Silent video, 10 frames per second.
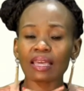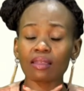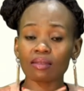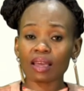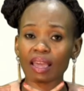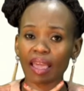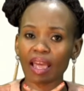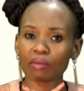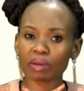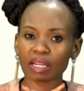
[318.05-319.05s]
there
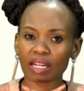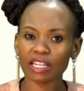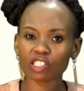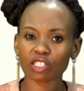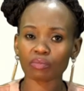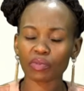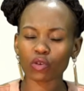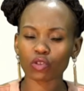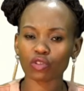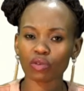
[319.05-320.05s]
can be clashes
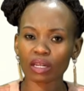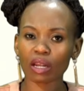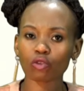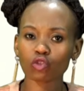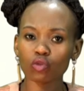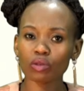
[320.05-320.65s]
because you are now